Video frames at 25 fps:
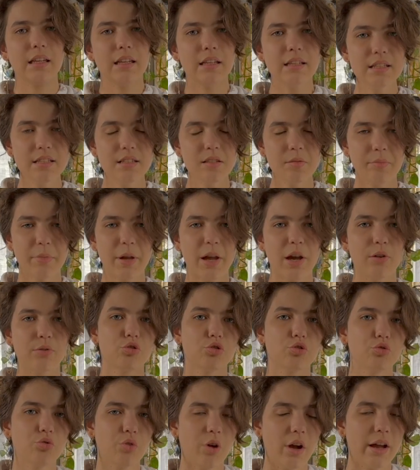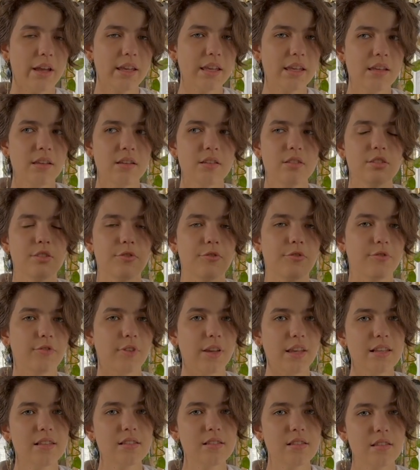It is about trying to
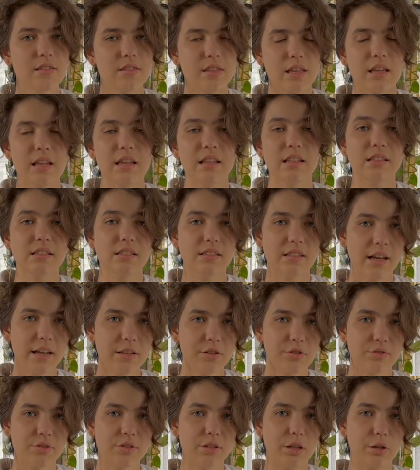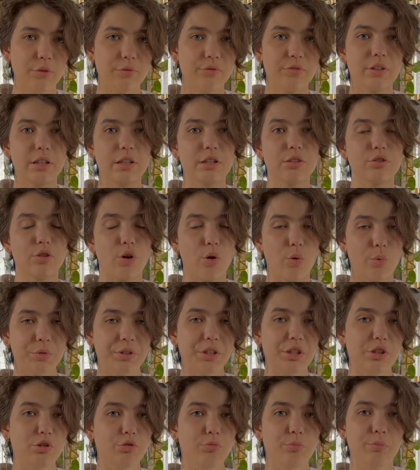face the thing inside yourself that is
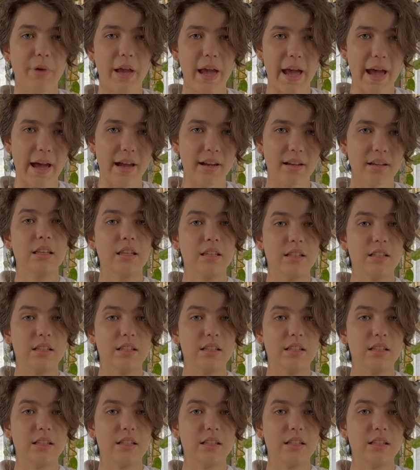holding you back.